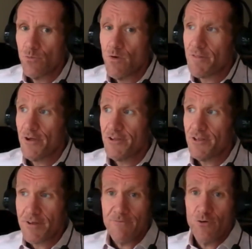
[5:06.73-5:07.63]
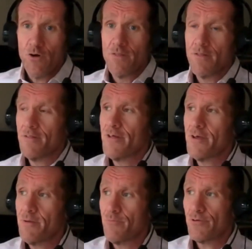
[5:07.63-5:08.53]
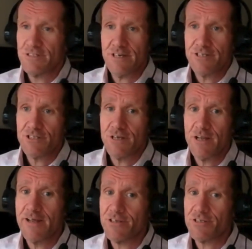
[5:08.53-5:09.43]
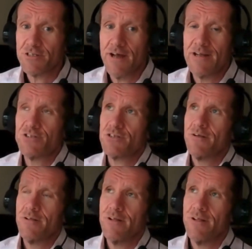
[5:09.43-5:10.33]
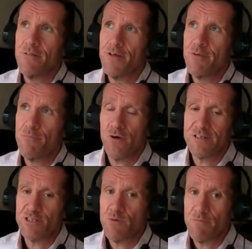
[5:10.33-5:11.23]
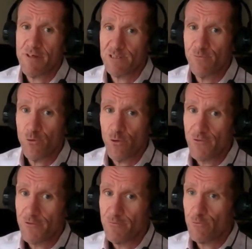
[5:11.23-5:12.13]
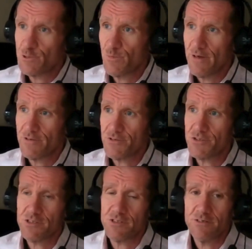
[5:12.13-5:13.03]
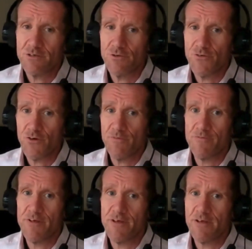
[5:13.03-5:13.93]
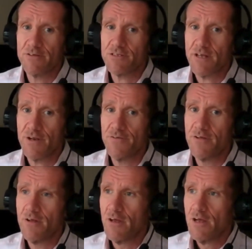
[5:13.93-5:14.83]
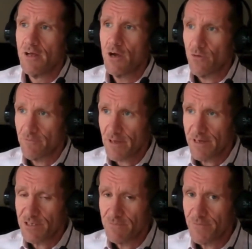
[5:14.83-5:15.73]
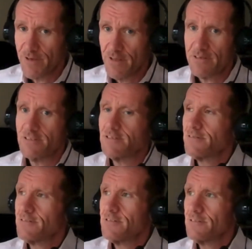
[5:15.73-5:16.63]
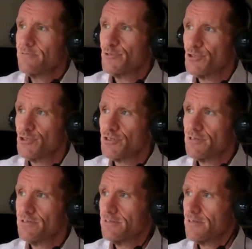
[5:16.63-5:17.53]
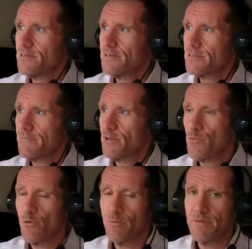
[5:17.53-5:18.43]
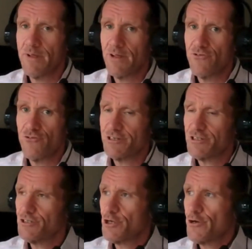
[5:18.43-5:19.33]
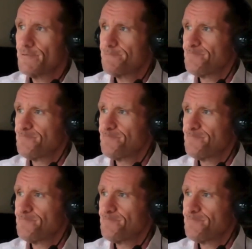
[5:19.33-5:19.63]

One thing I didn't cover on the presentation is that the price is £1,440 on top of the standard qualification fee, which is something you're probably interested to know.